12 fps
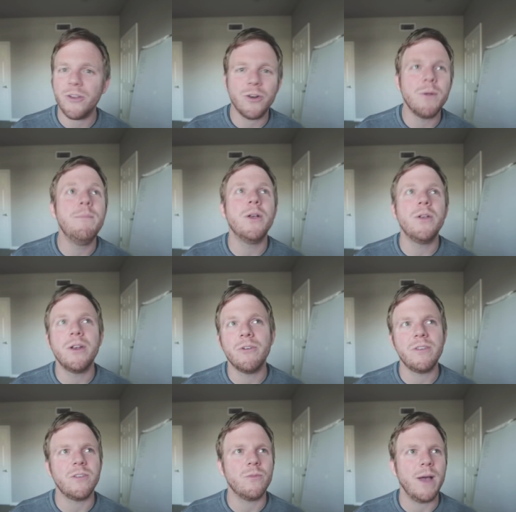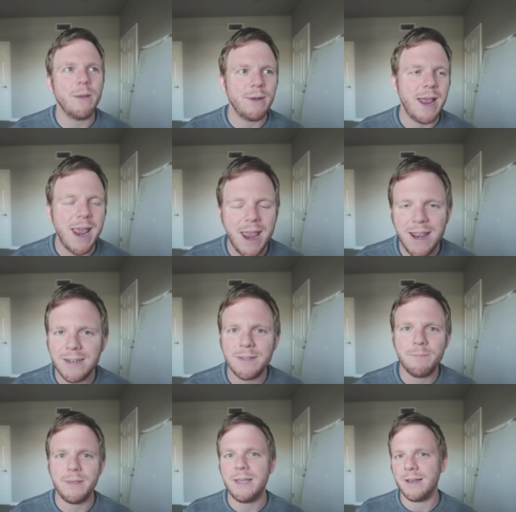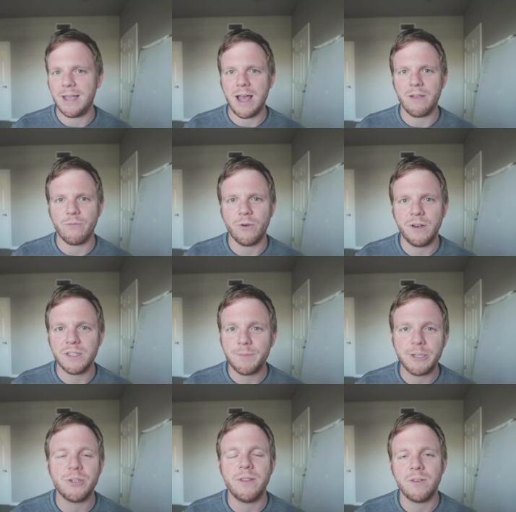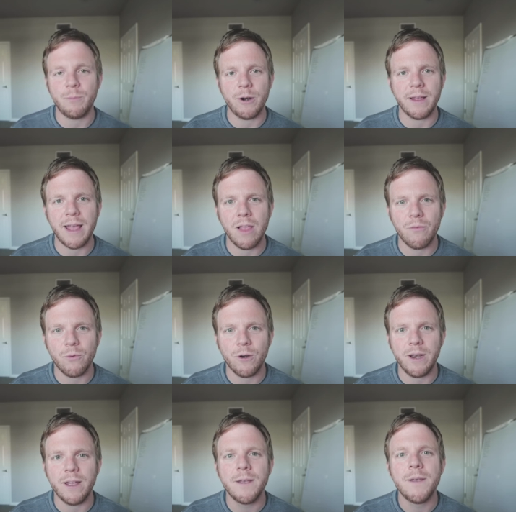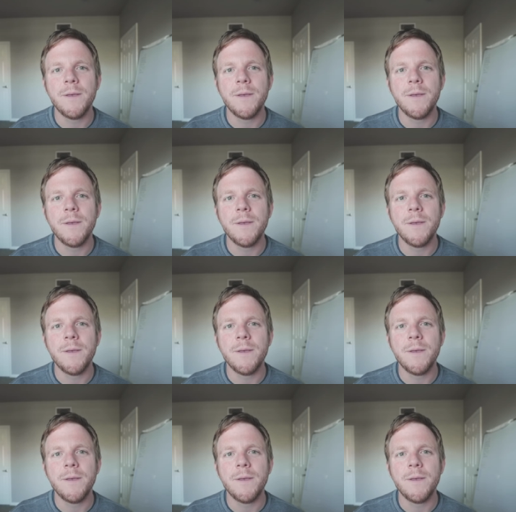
There are a million reasons why I would hate to be in California, especially this part of California.